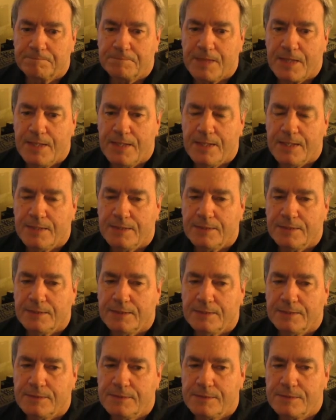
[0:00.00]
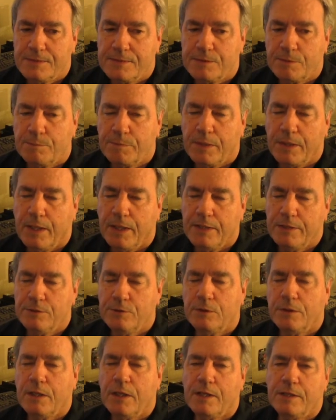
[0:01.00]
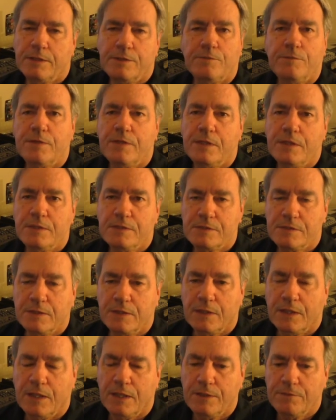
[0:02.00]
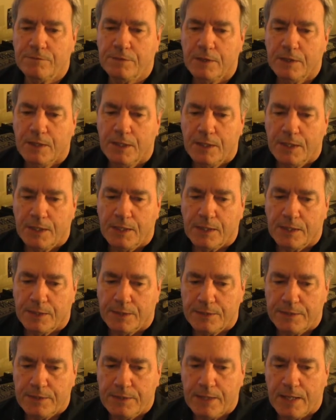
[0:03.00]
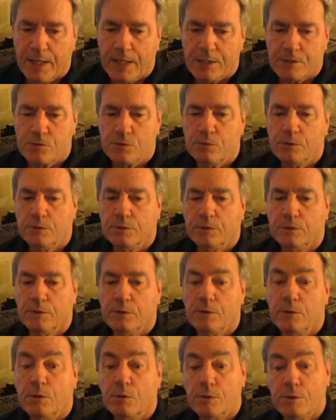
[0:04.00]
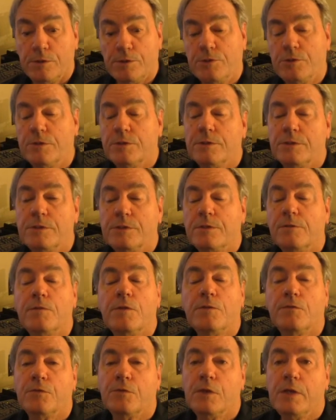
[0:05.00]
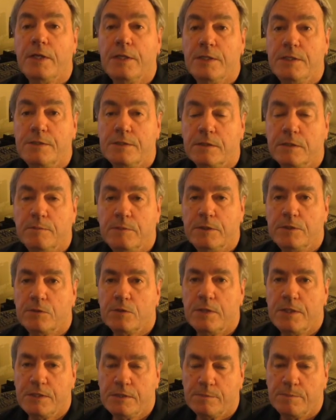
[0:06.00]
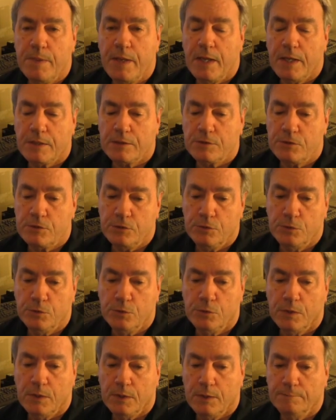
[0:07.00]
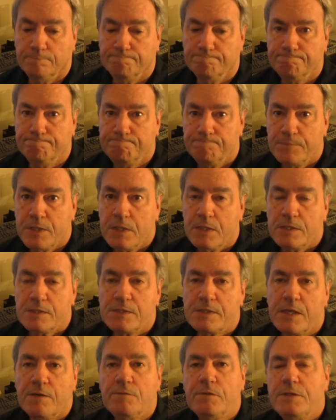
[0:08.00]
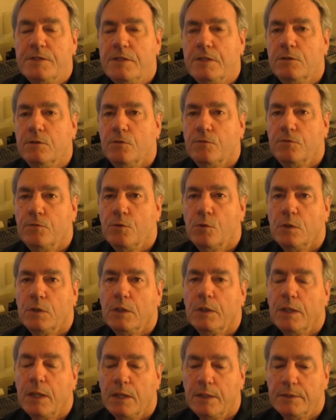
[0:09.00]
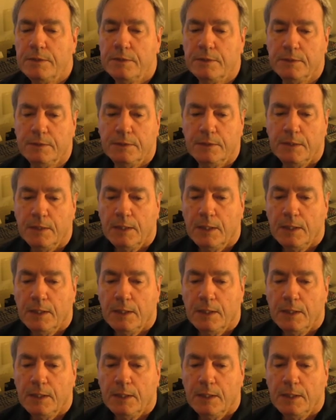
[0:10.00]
And it's applied to a lot of different things in life. The actual origins of the phrase can be traced back to 1704 London,